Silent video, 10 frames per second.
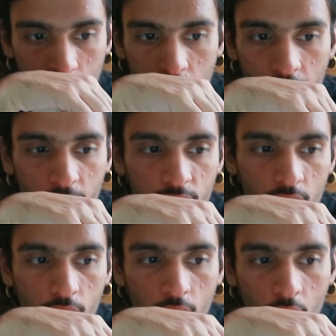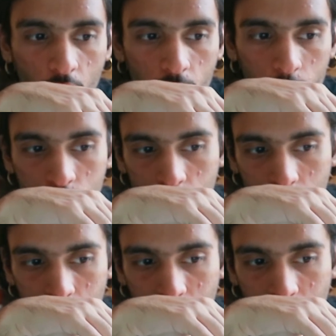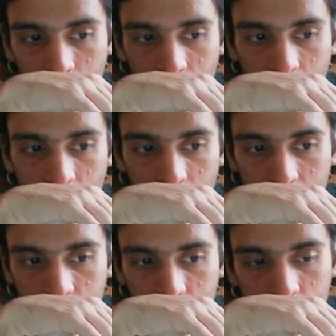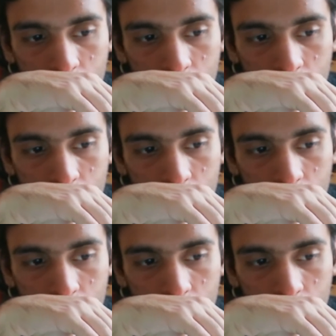left or gone, which can be aldehydes